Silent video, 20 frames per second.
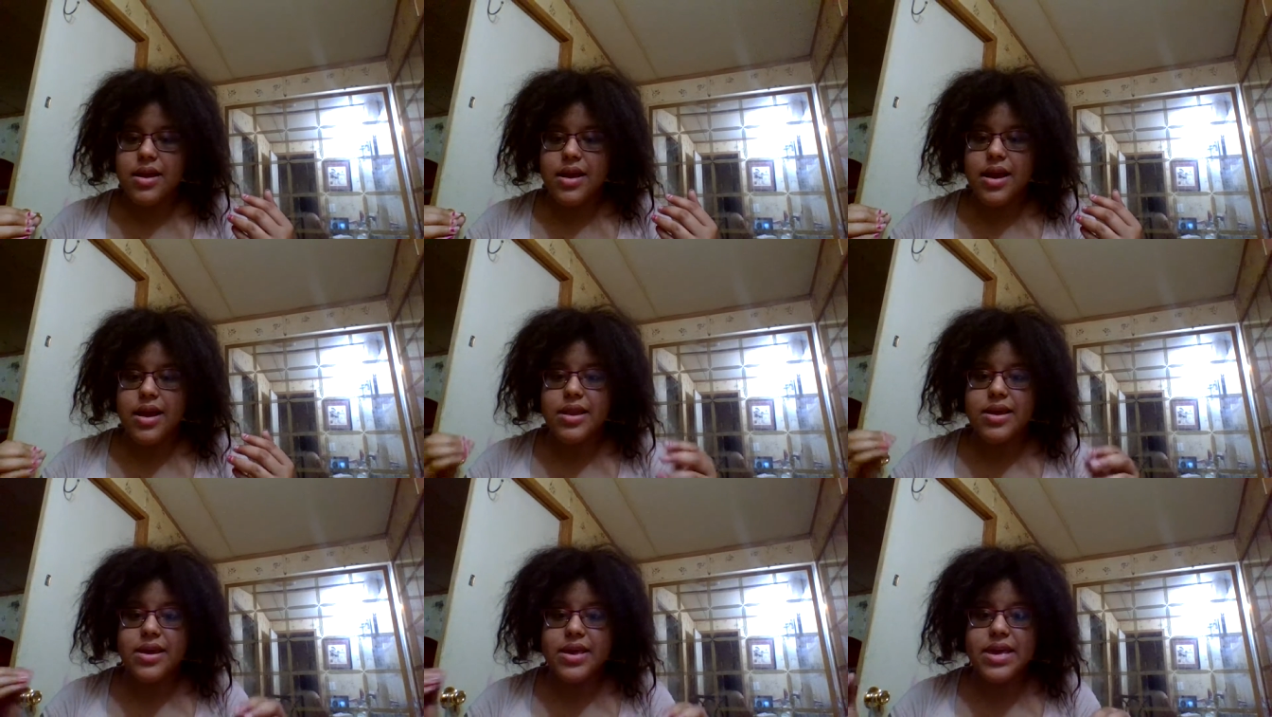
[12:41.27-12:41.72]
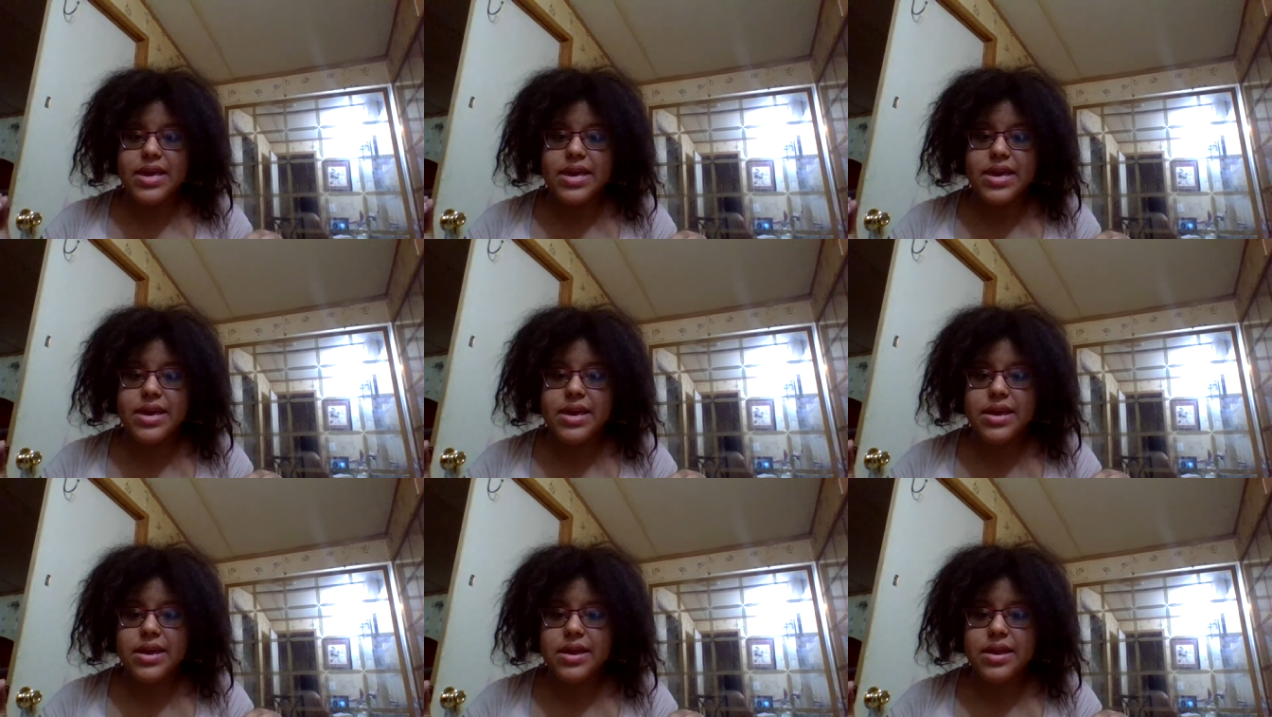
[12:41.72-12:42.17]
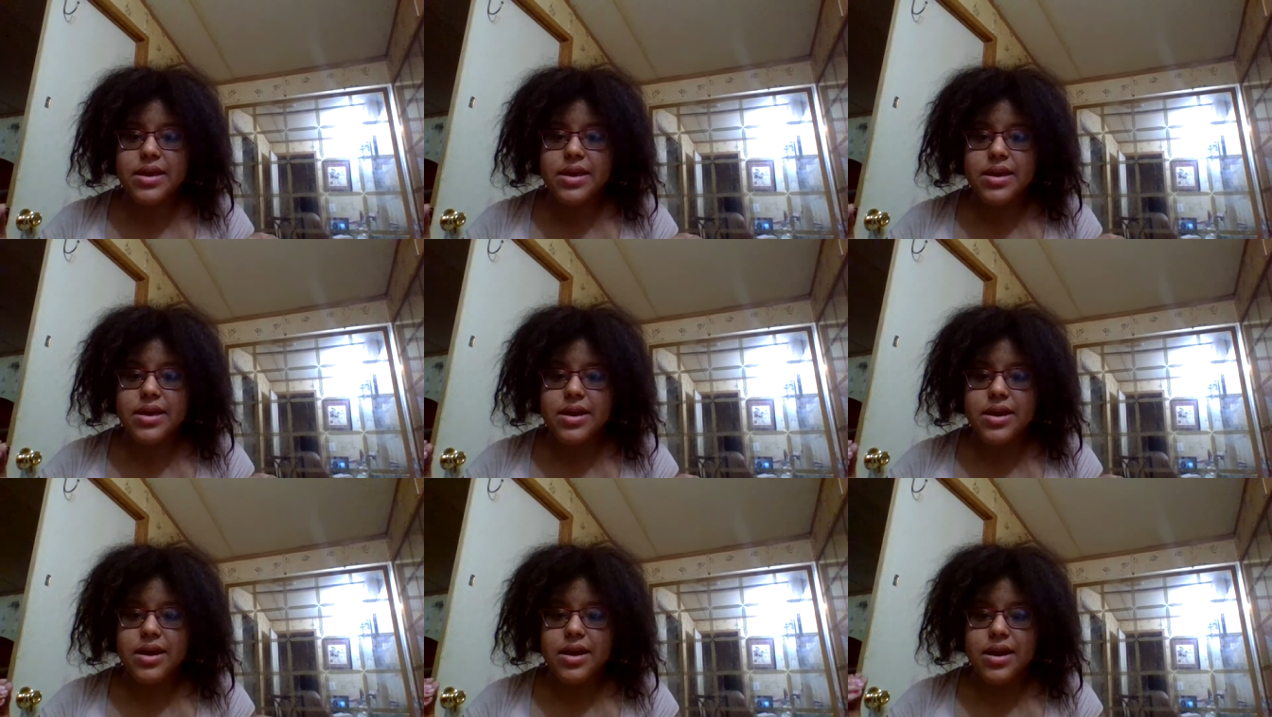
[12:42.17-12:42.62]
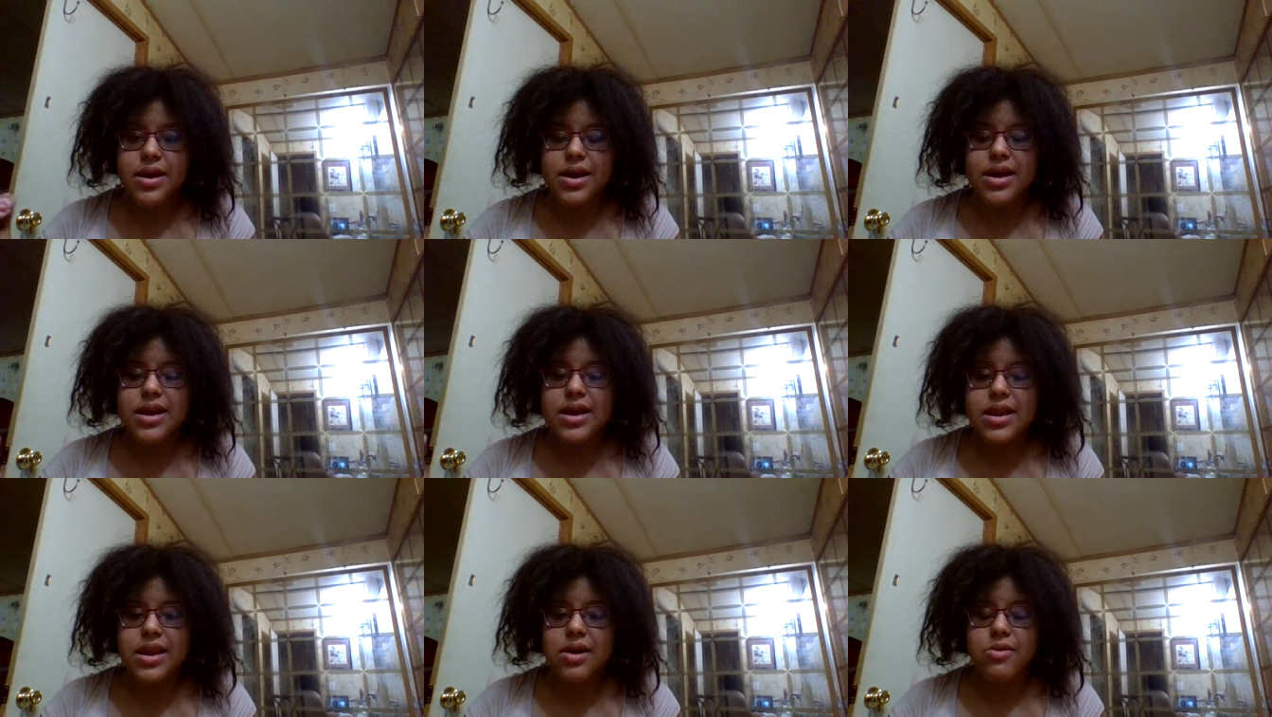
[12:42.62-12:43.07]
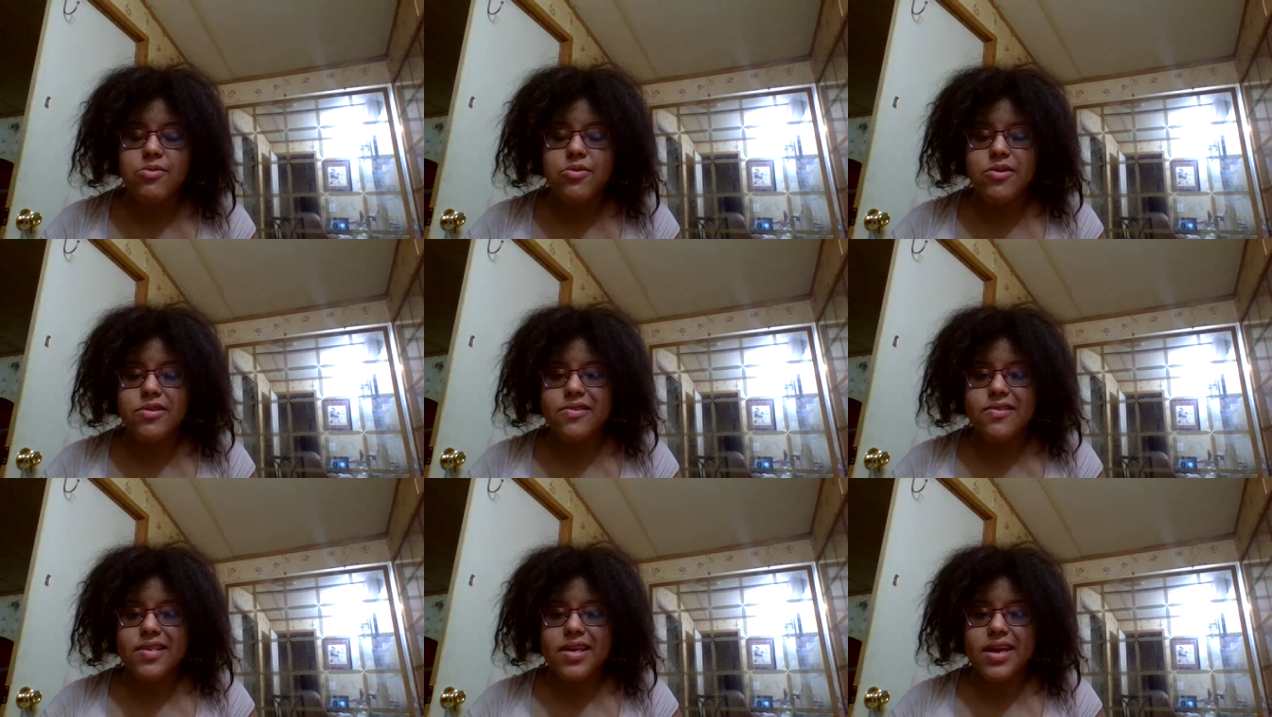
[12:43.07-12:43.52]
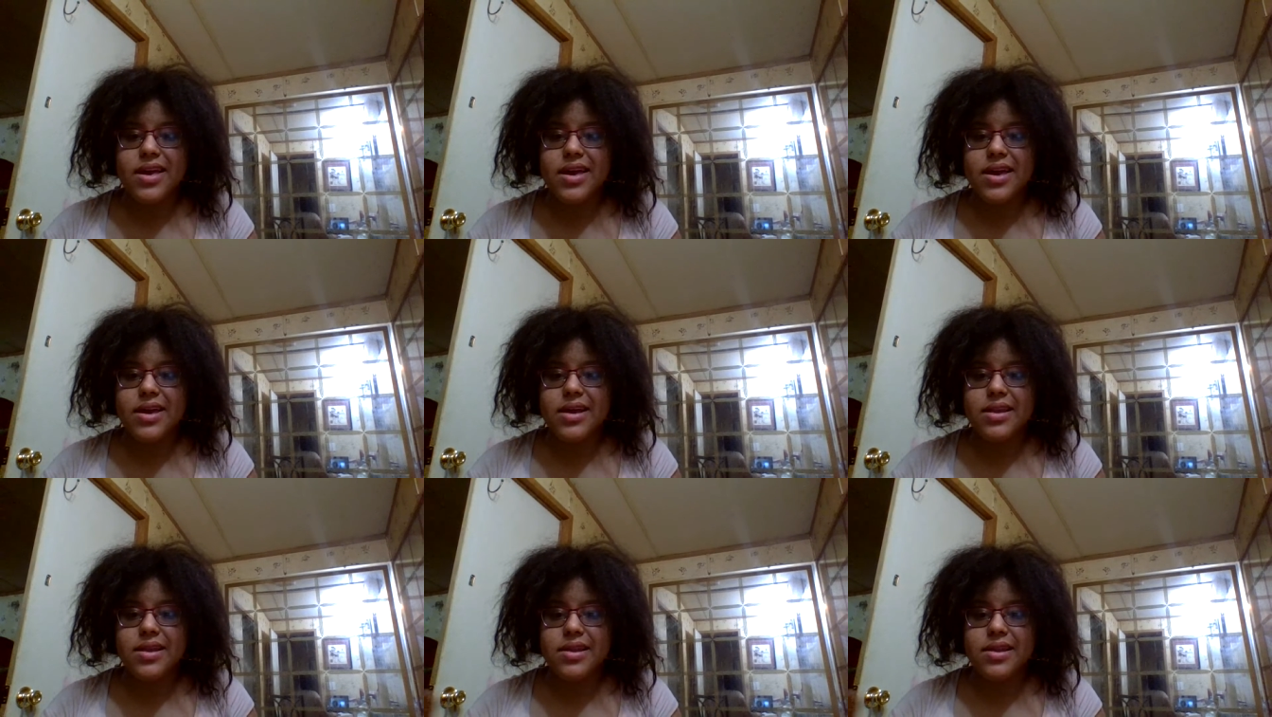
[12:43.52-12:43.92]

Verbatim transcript: And again, again, I want to say